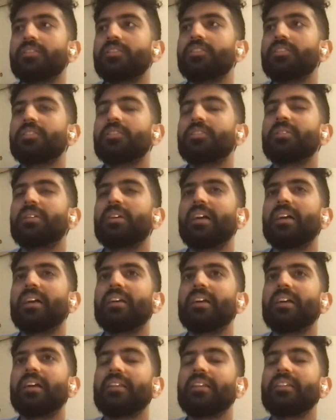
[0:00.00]
So
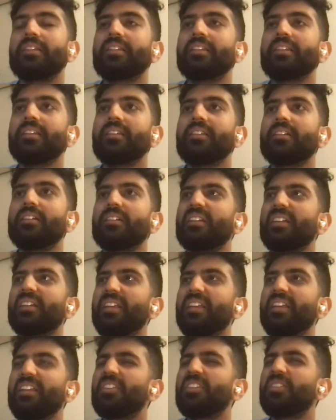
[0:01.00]
I think
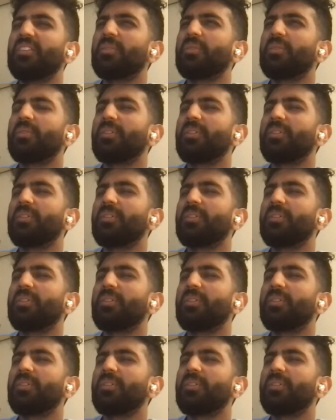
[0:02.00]
each